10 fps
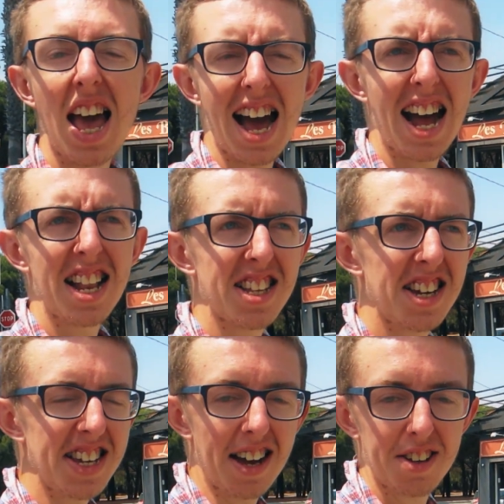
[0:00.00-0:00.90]
And
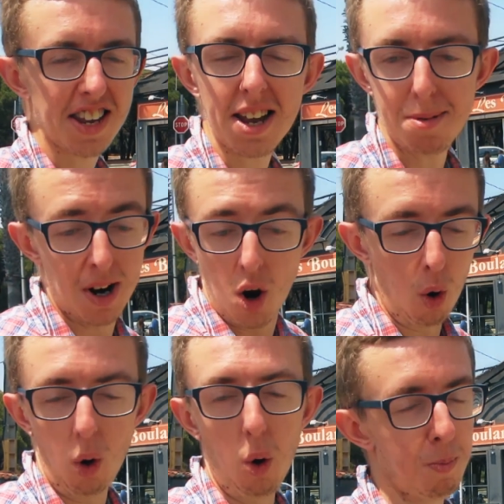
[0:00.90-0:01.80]
yeah, you can get
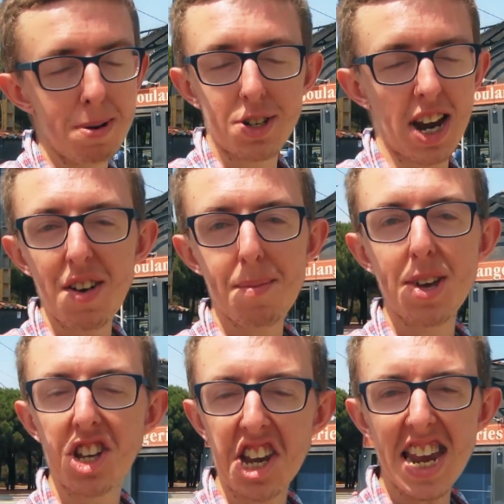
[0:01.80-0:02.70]
pretty much every
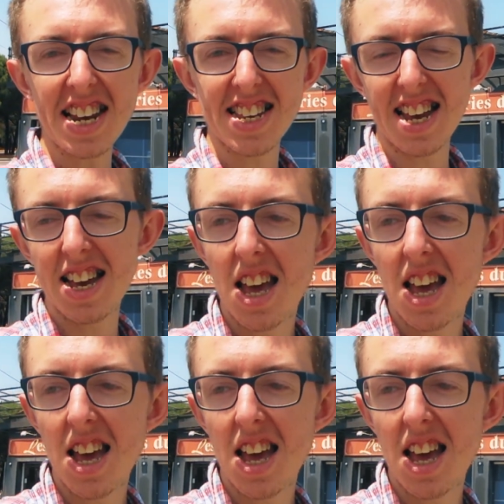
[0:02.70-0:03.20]
meal you need here.